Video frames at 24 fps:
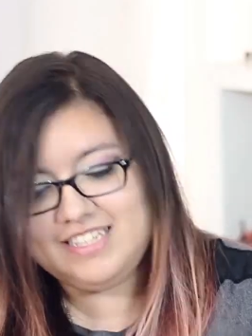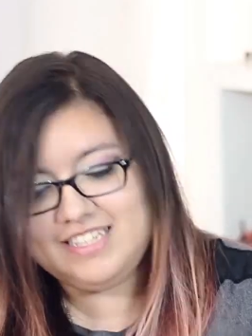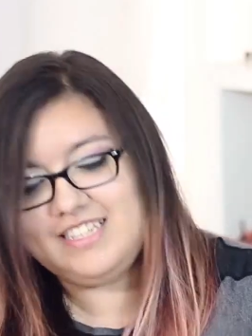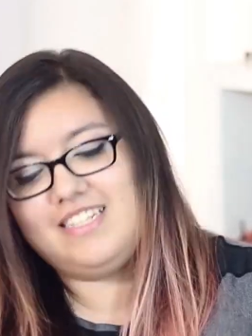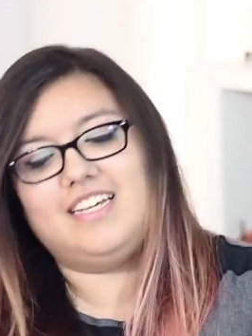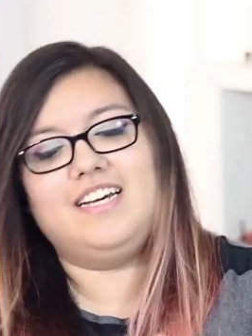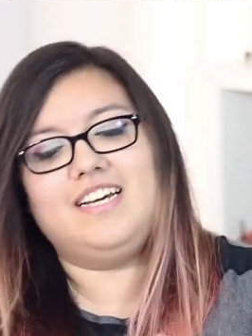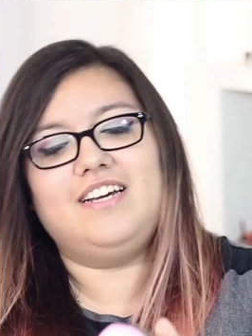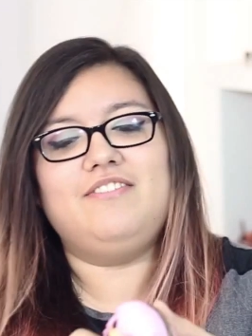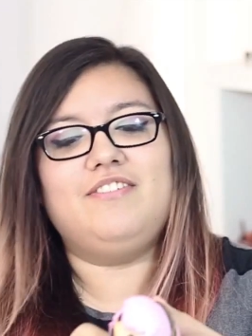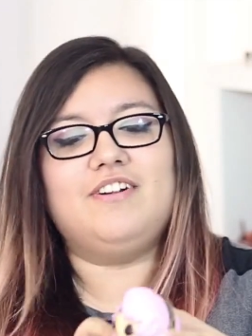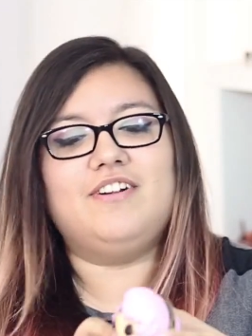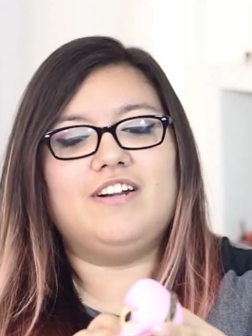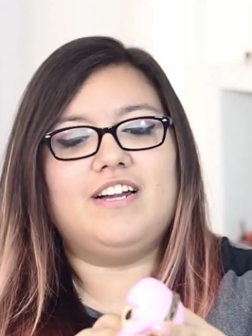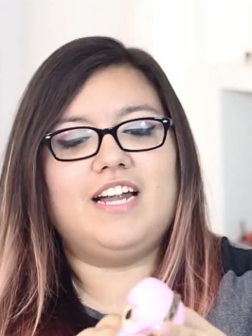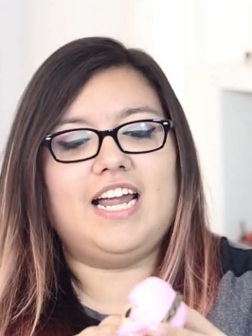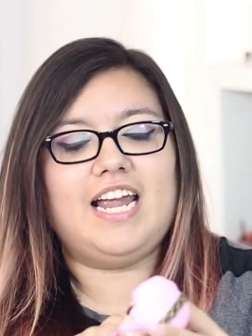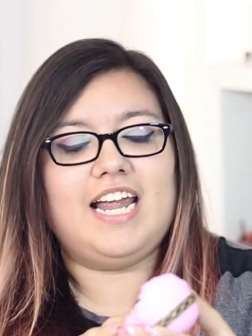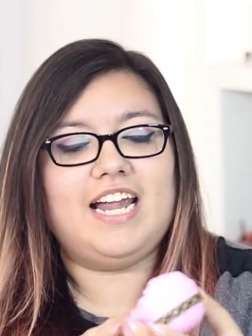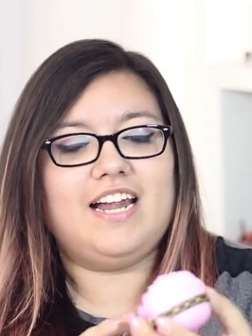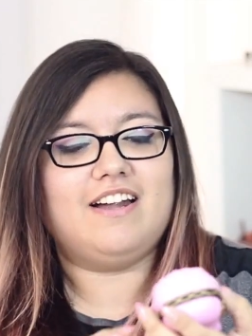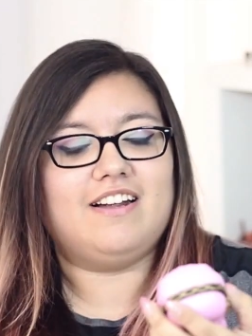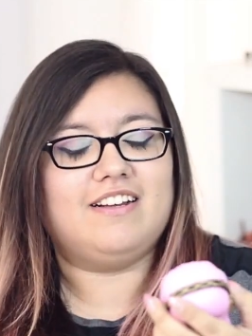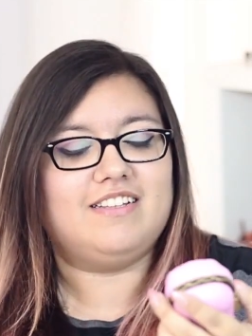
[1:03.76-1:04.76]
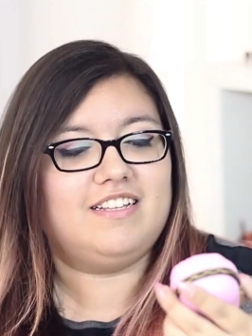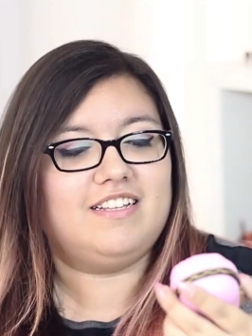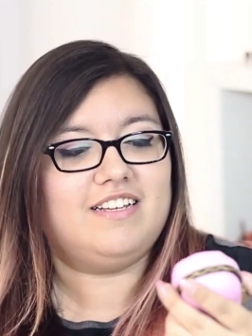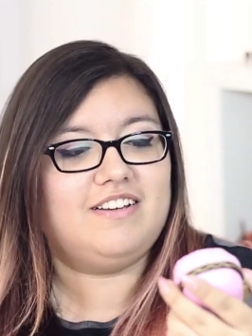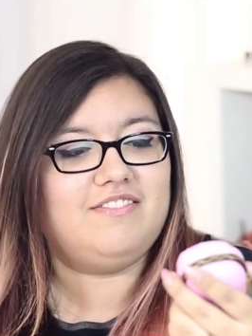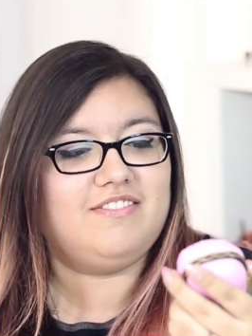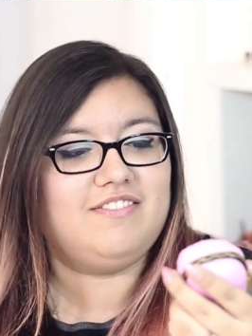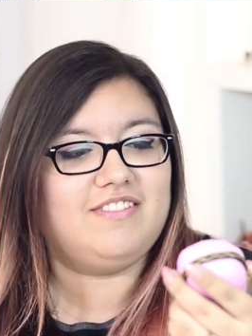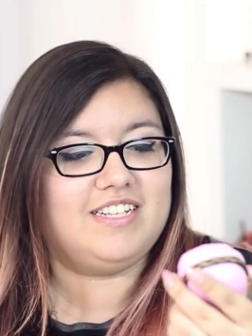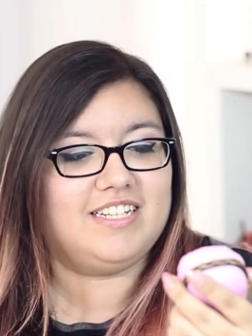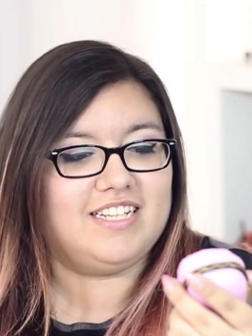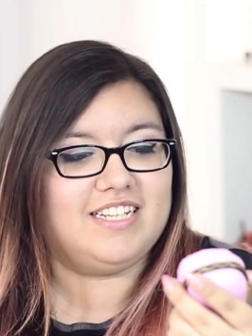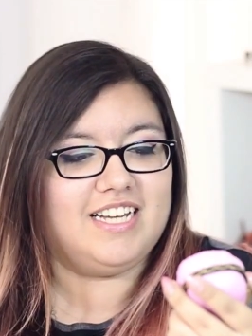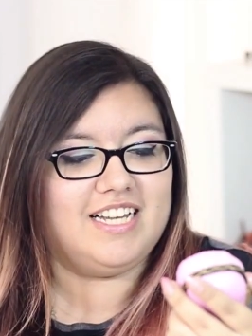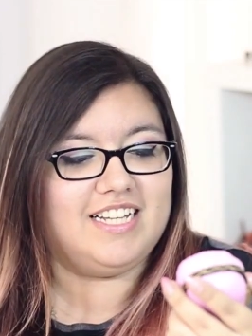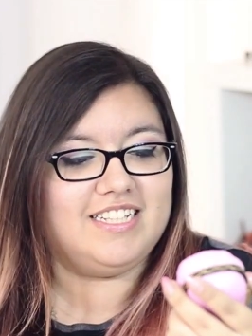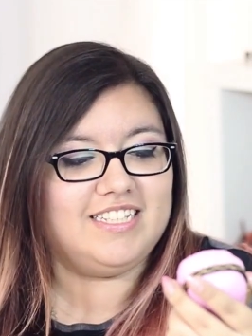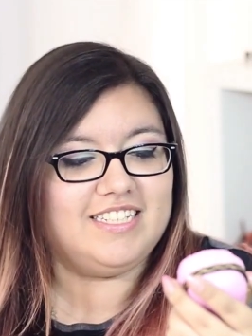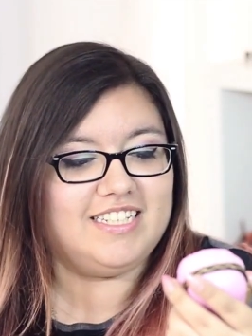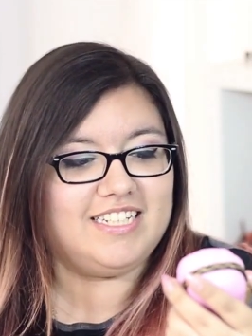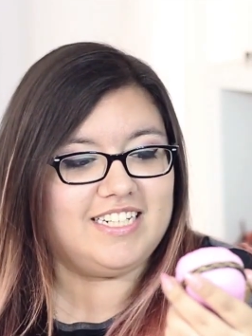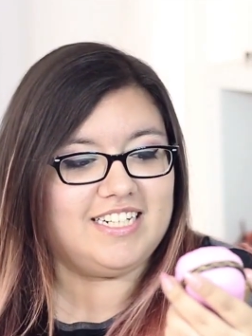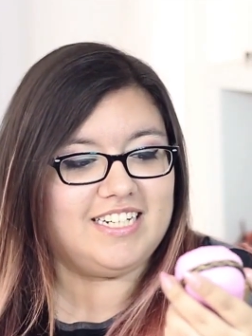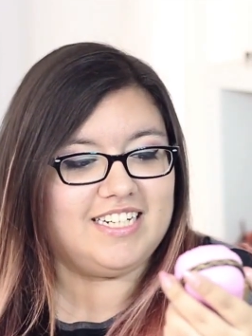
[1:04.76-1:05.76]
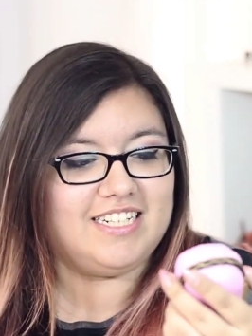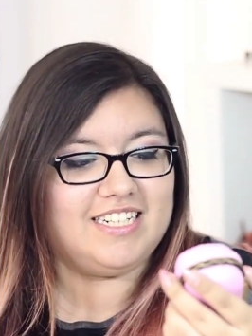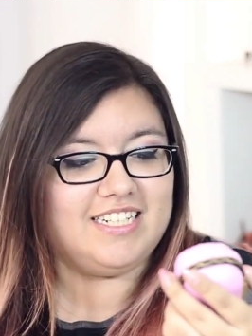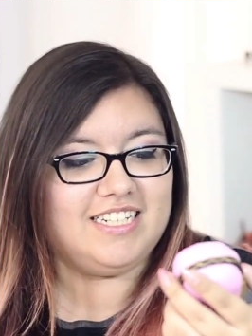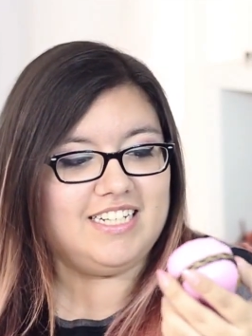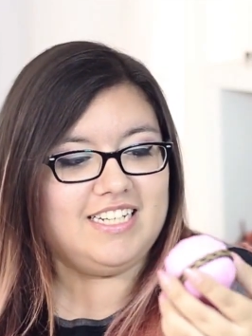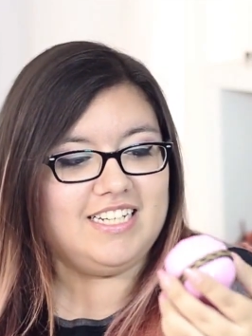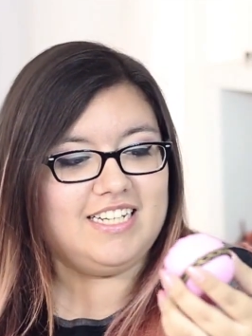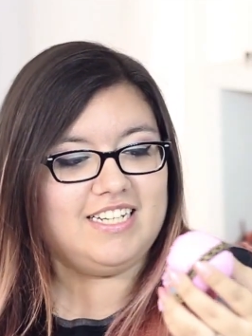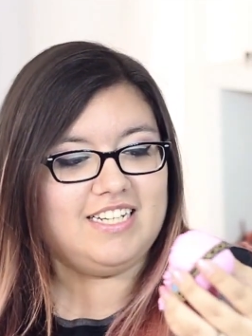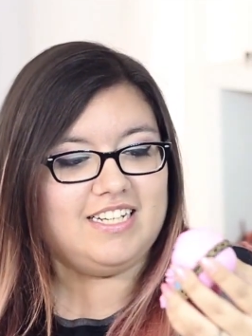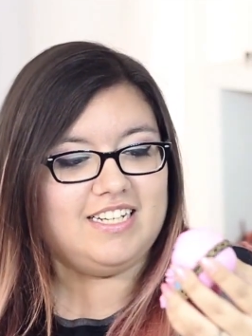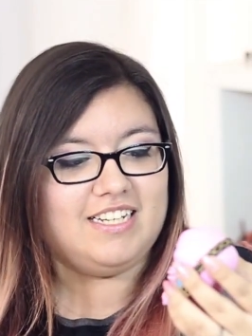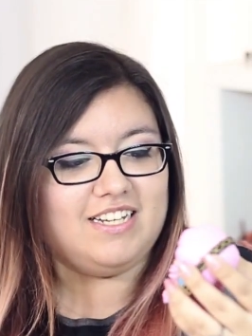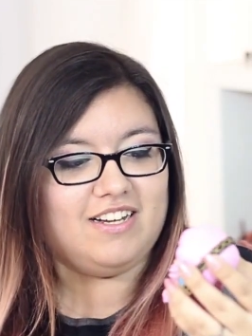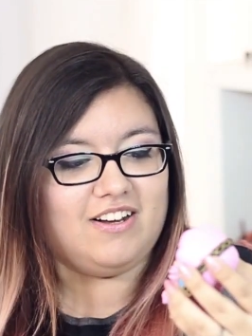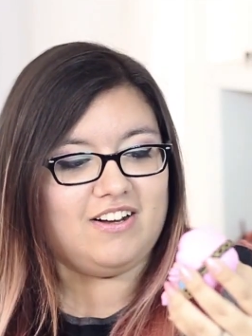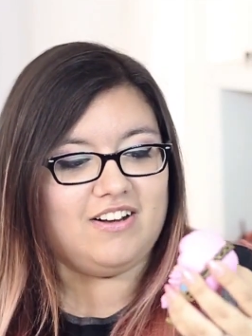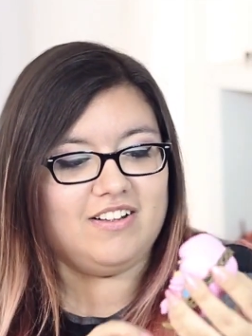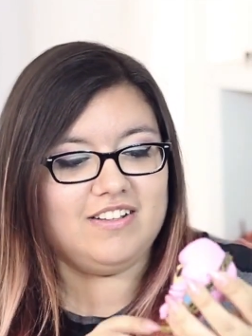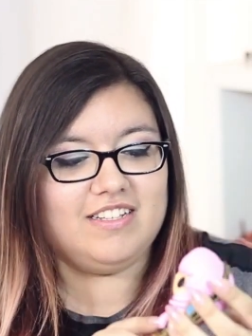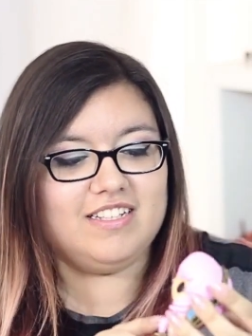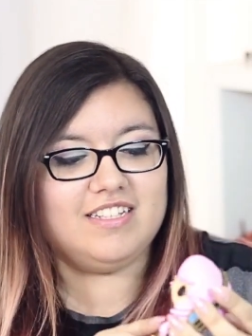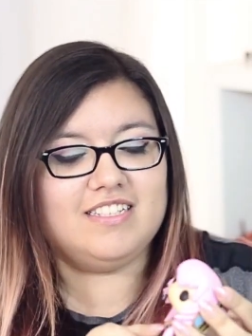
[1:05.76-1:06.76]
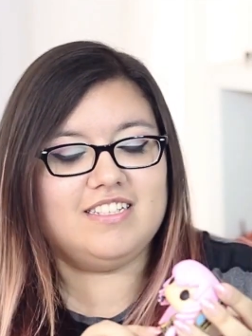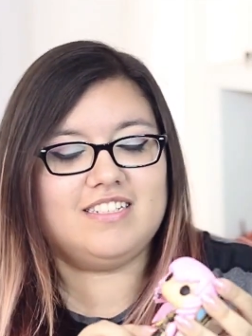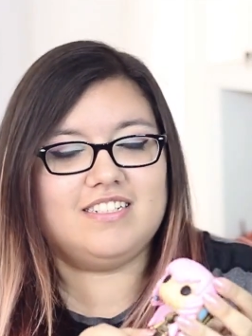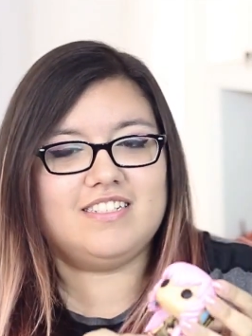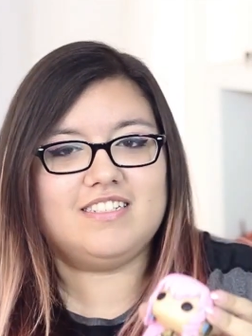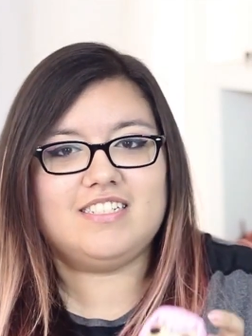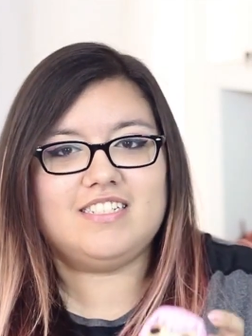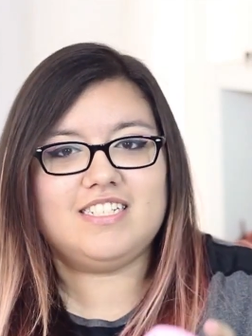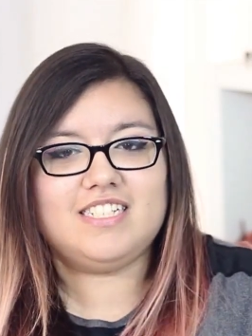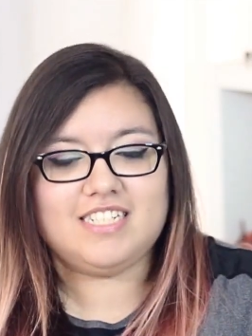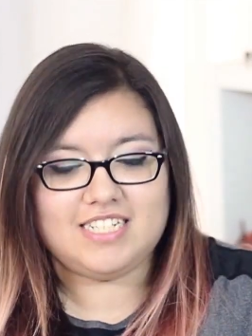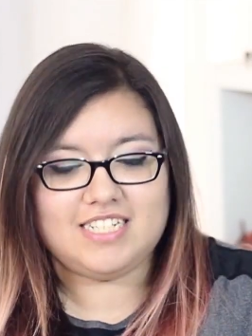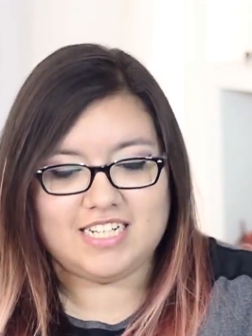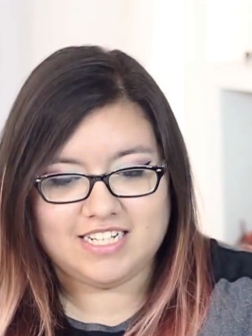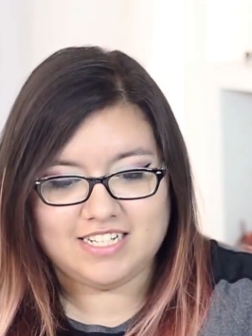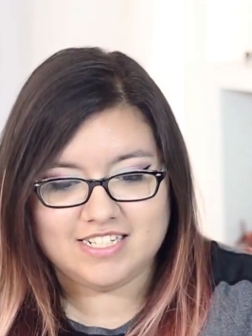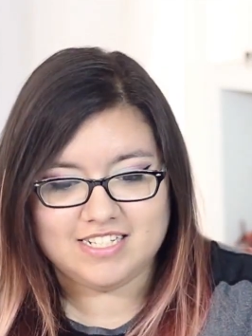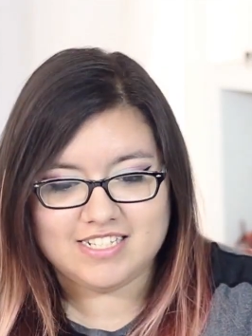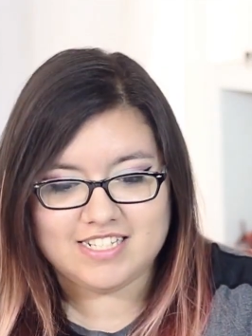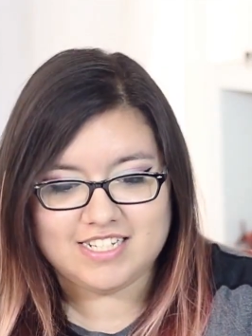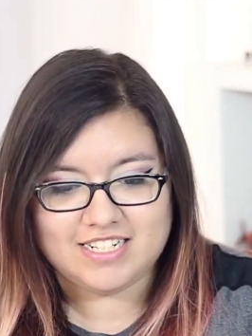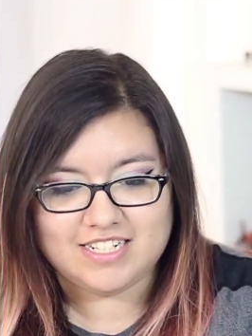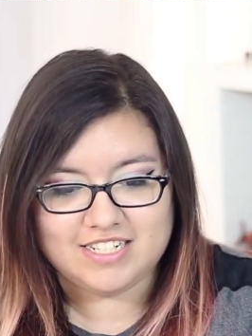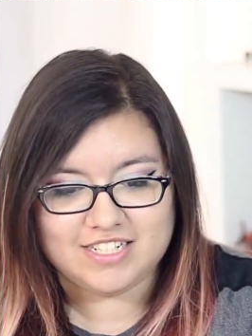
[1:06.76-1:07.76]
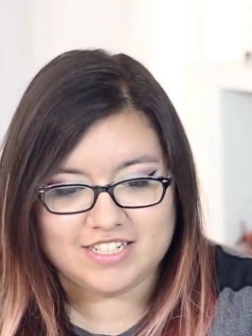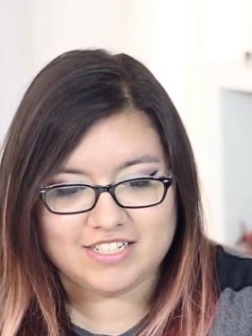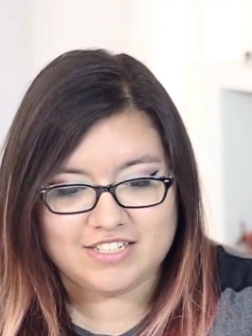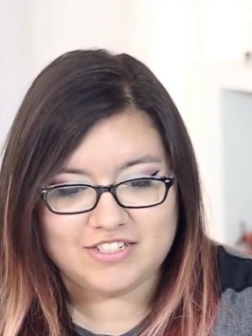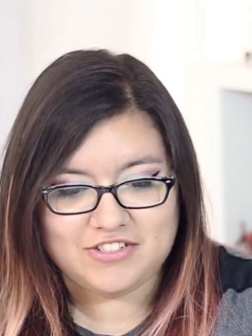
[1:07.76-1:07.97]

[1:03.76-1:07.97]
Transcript: love her hair. I love the color. All the little details in her